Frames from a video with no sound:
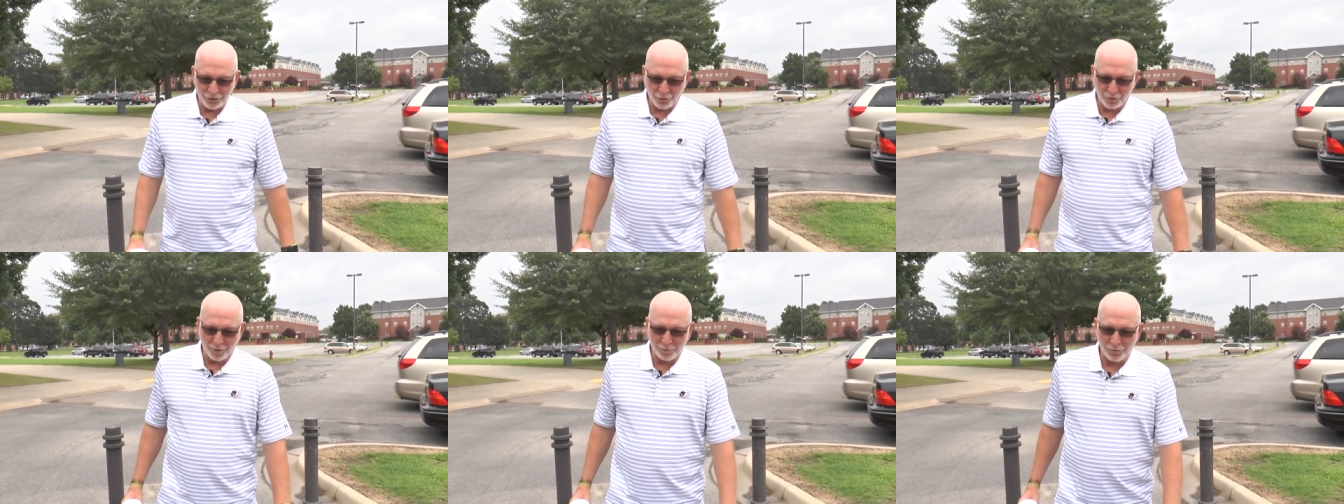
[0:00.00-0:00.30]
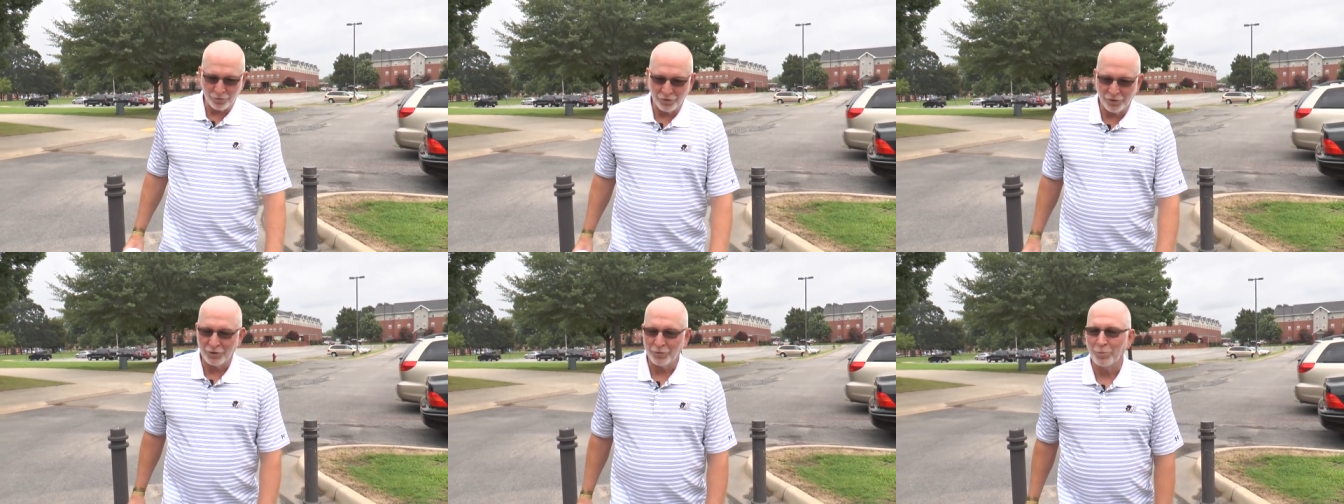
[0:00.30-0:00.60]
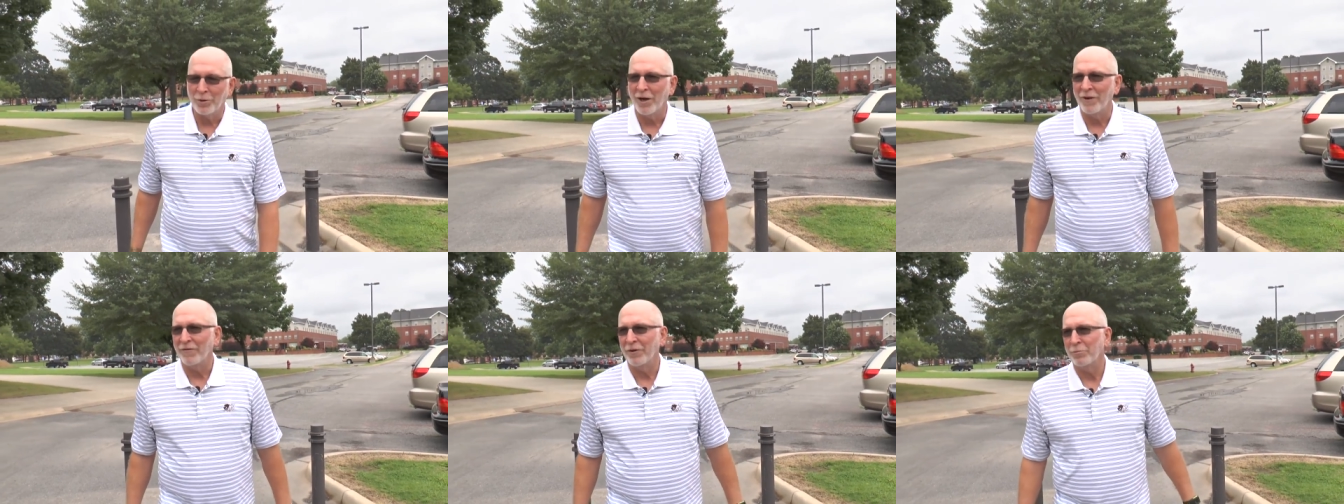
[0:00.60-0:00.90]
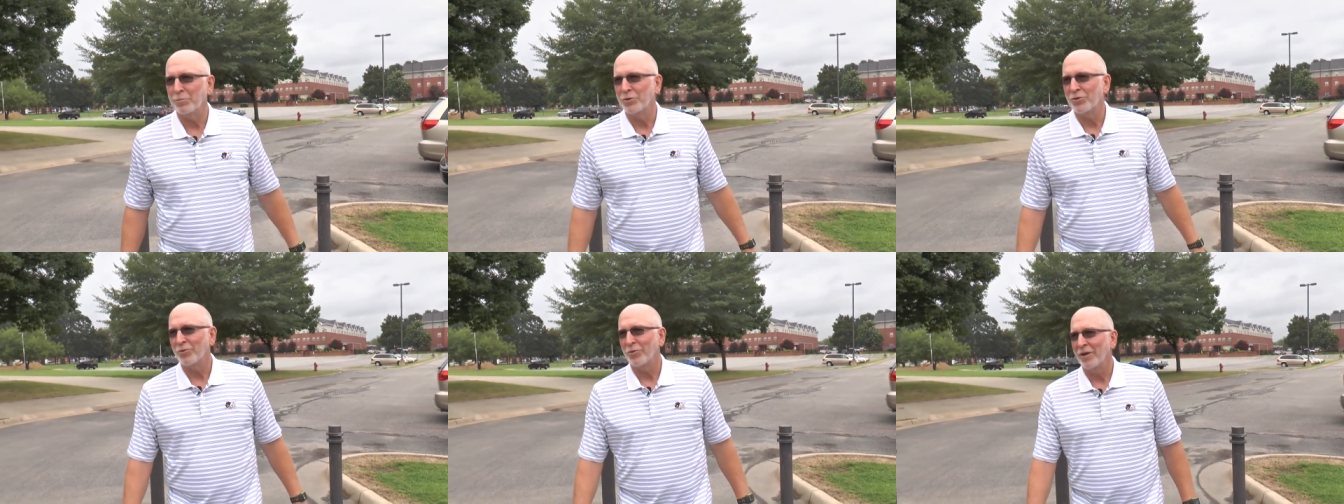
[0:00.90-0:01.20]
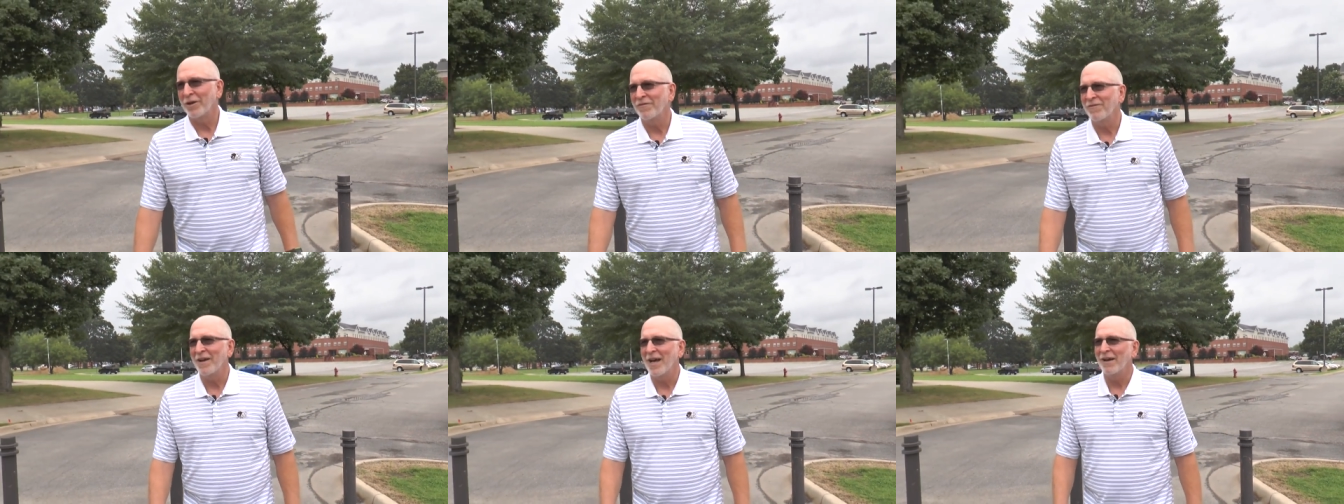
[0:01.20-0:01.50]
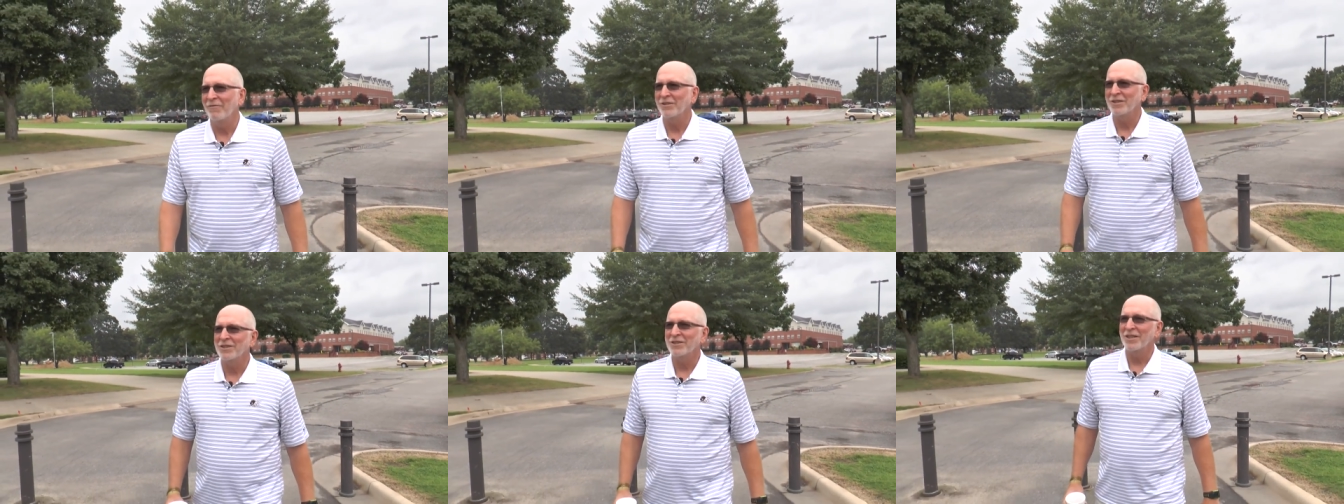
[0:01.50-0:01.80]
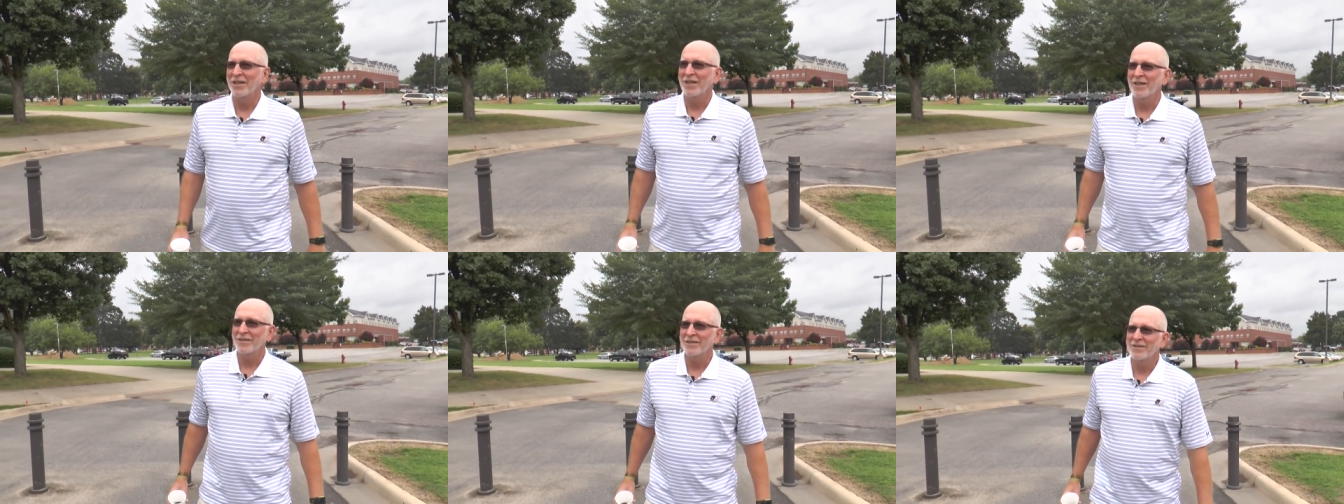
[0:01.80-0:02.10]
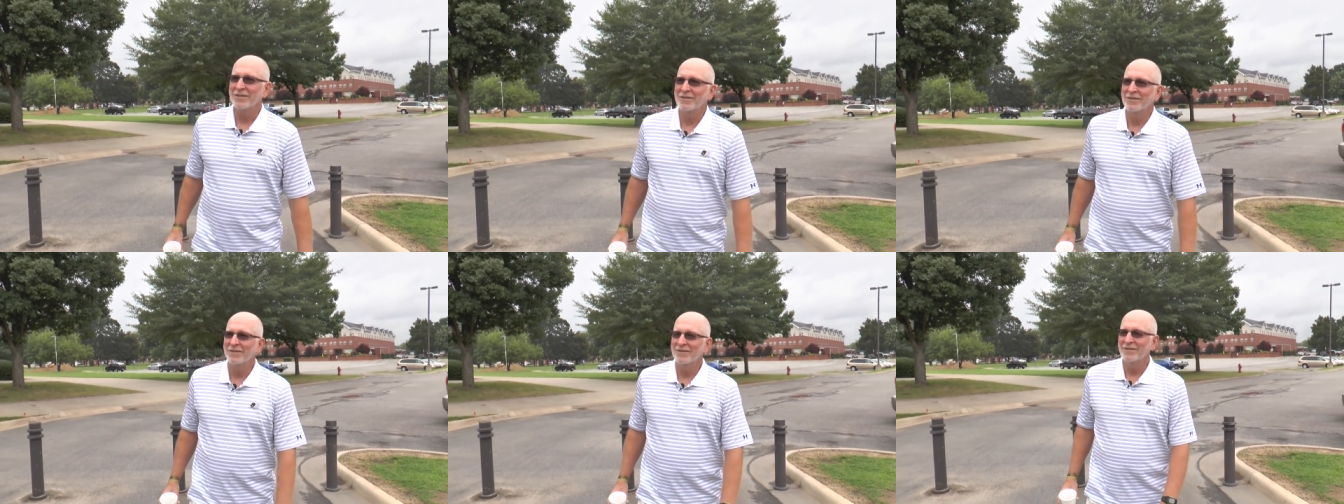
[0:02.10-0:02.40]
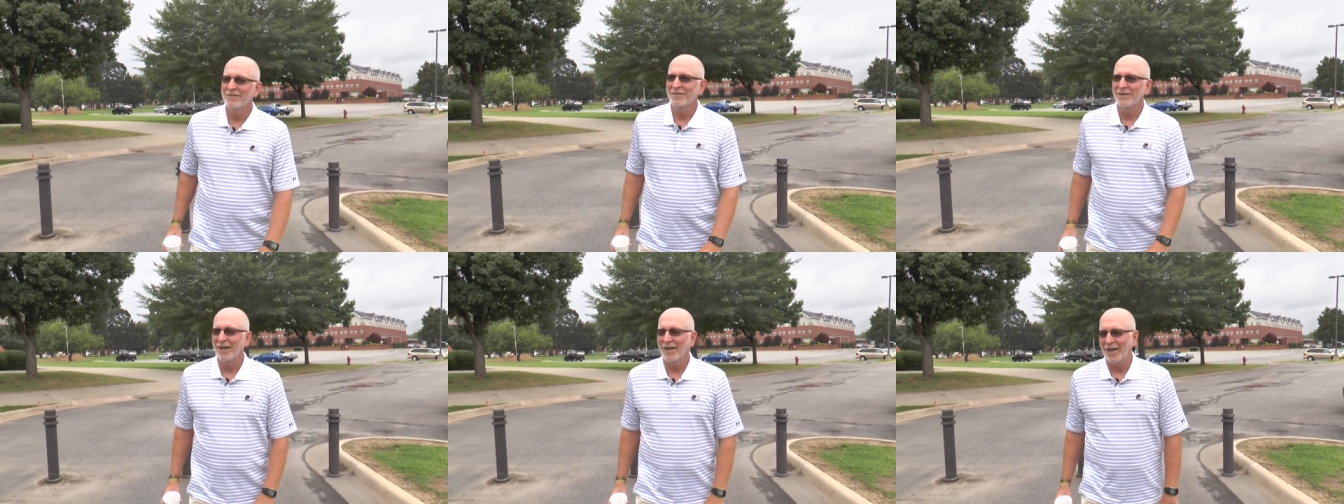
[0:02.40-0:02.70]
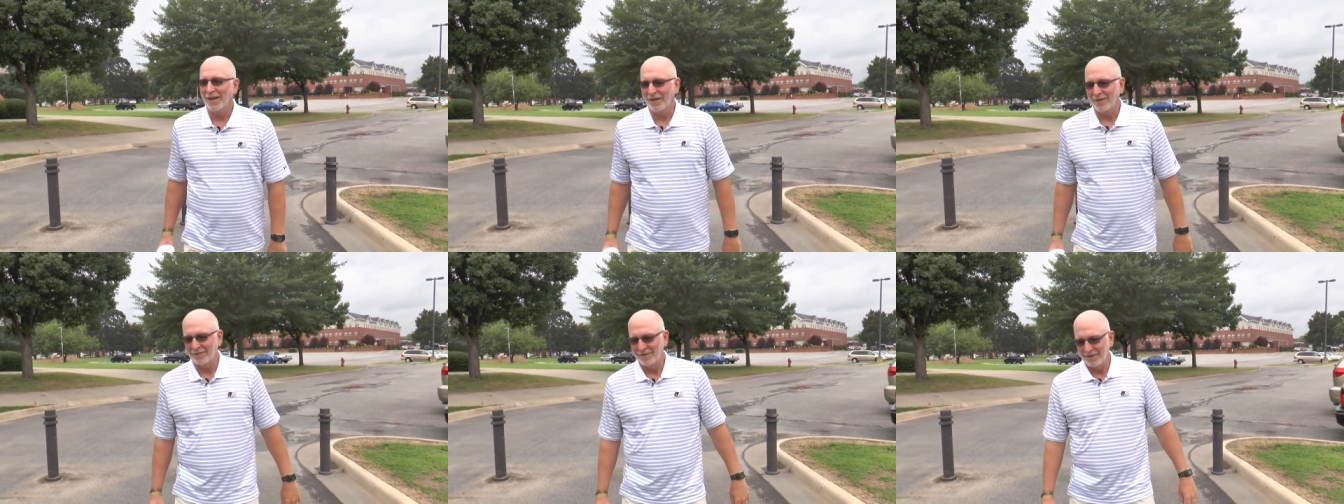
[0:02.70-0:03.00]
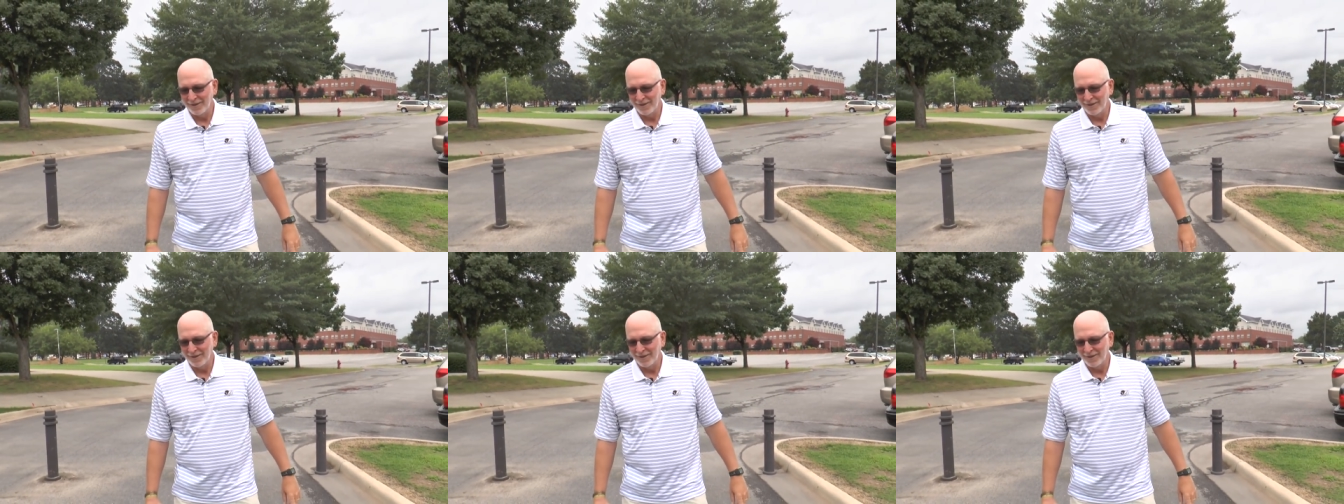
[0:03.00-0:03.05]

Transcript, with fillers: scripture is Proverbs 3, 5, and 6, uh,